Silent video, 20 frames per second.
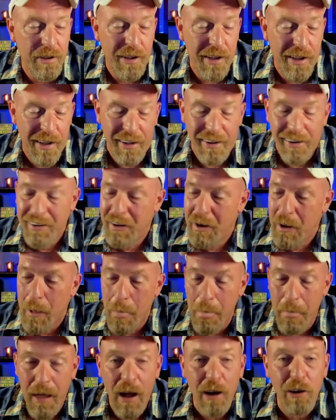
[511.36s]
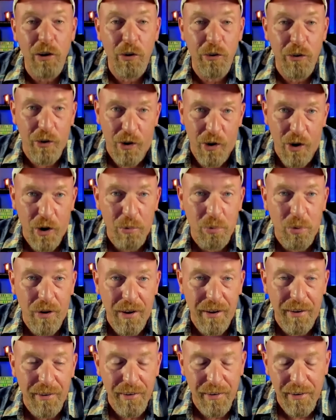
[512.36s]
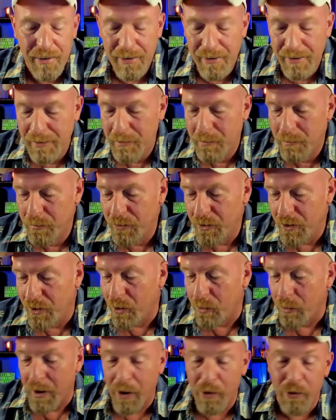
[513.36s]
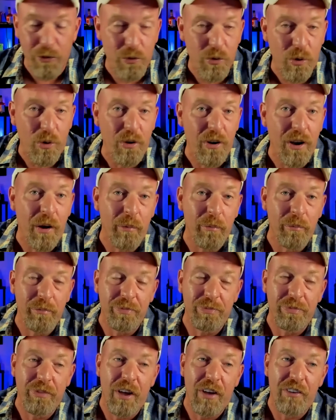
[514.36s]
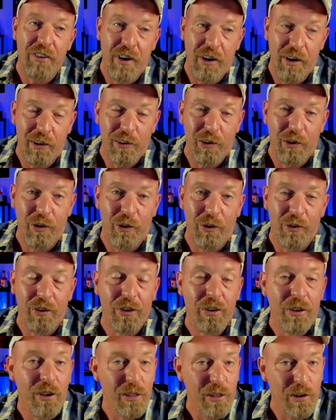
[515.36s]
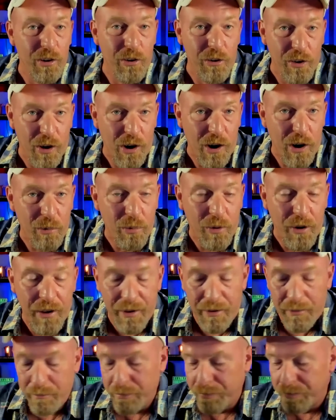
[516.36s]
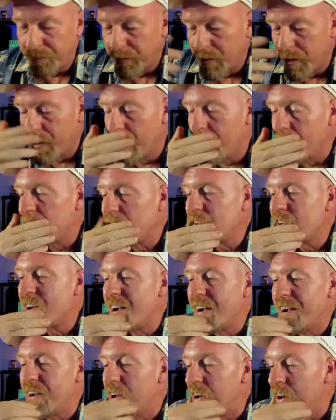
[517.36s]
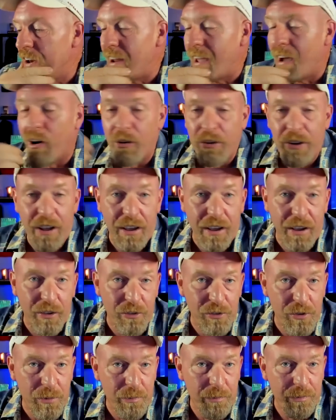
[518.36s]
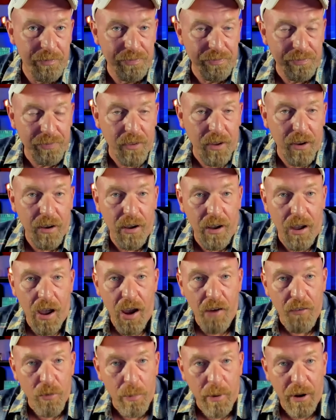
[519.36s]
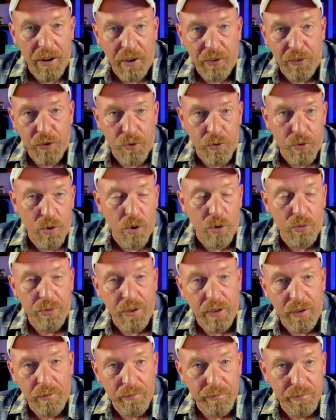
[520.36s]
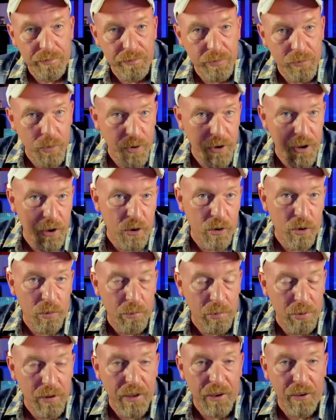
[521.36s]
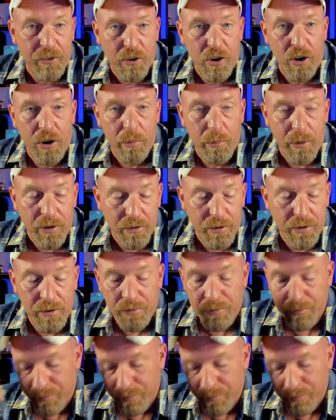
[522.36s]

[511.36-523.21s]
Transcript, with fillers: I learned the hard way. You know, when I was growing up, that's how you learned. You learned the hard way. Nowadays, everybody gets a trophy when they go and play a tournament.